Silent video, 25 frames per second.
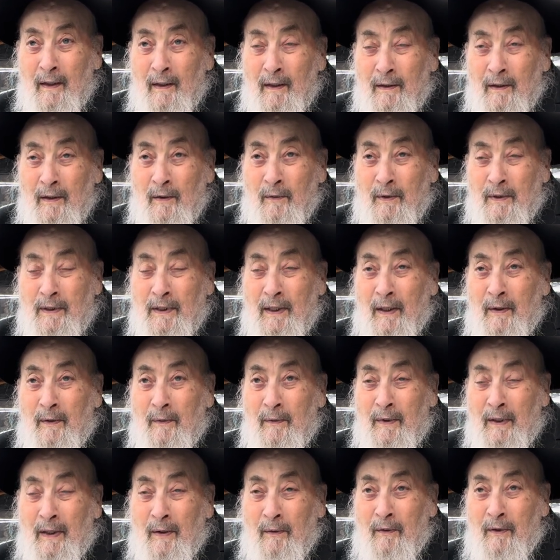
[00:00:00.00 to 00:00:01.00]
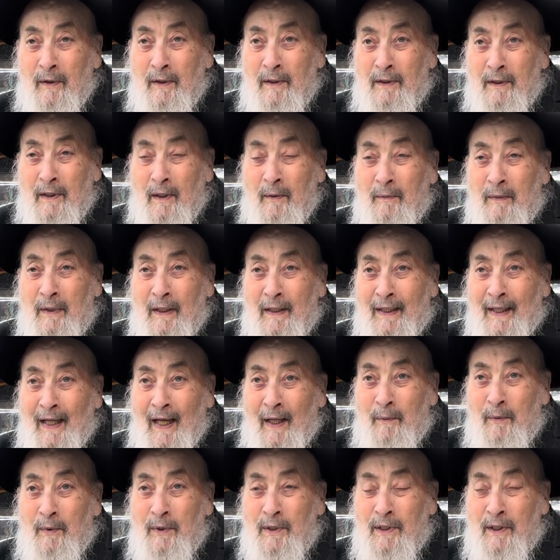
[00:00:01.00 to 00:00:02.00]
So we're saying that something that the
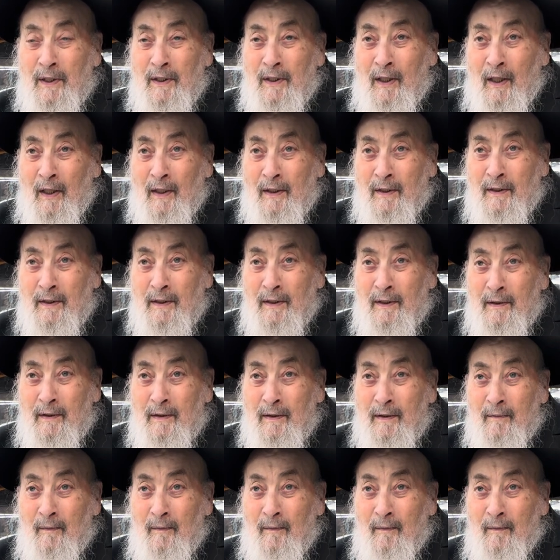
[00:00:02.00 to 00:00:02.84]
Eibishter does.